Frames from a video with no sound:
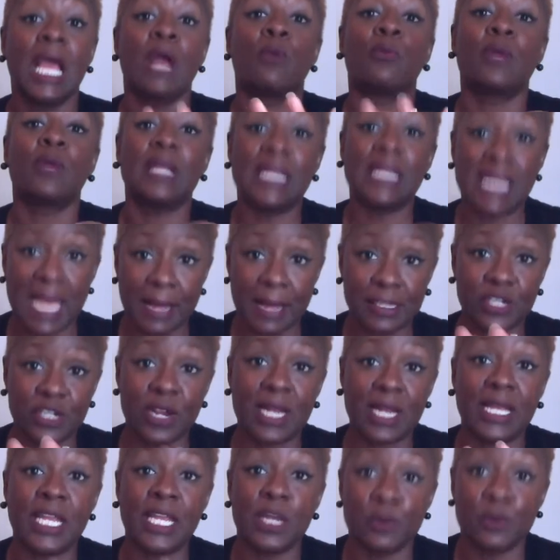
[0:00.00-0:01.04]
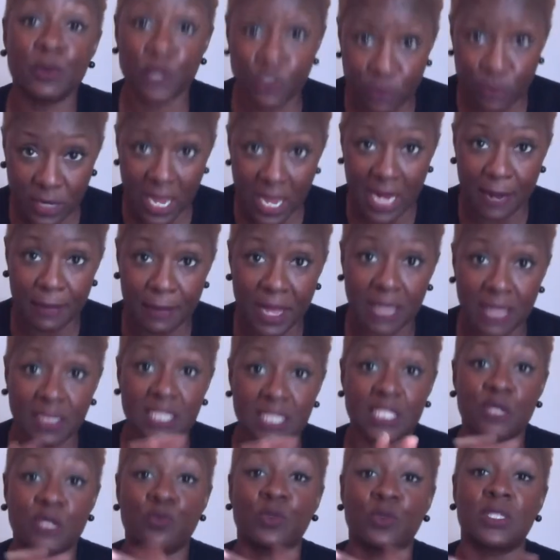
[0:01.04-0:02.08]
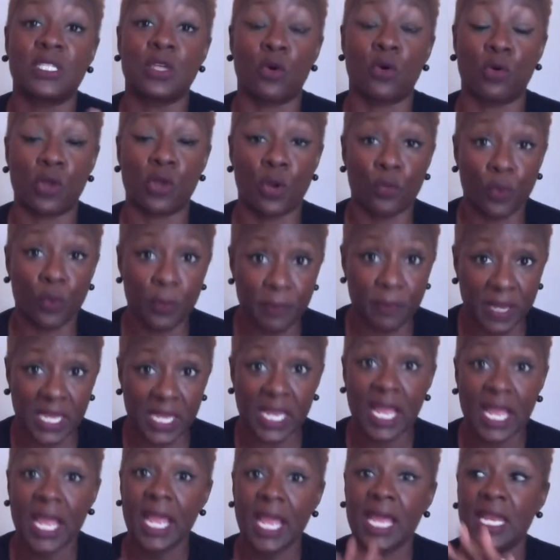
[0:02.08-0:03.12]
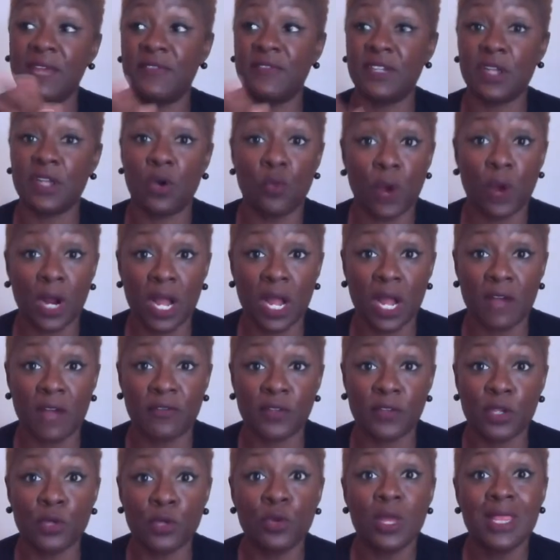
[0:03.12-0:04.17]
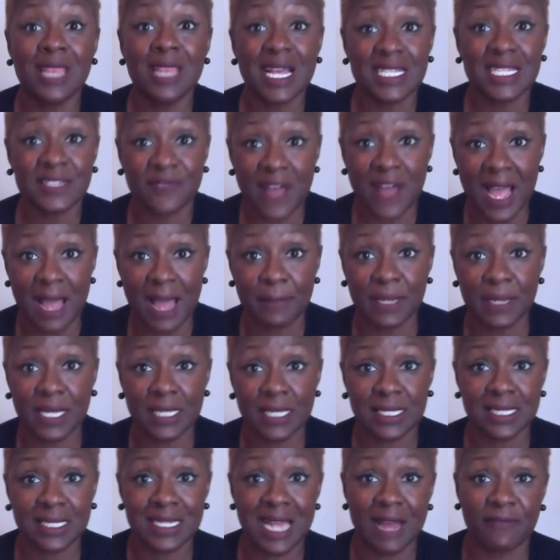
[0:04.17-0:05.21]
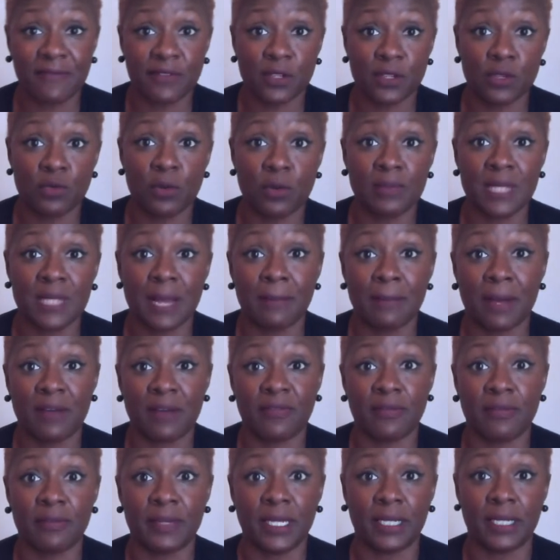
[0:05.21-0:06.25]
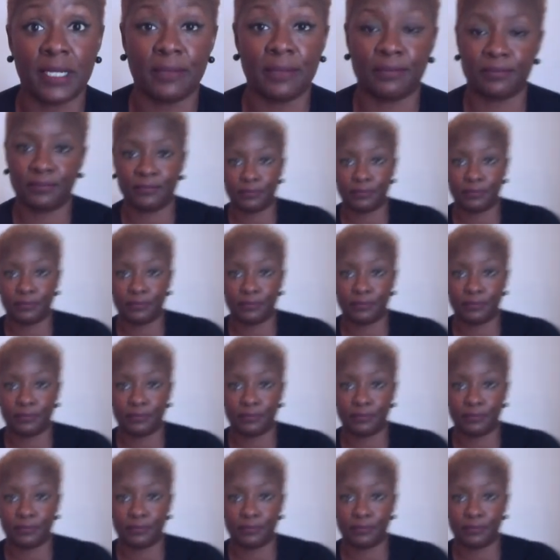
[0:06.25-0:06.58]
really not trying to hear what you're talking about. This is what's going on with me. And if it don't work out for you, that's fine because it's not for you. I'm talking about for me.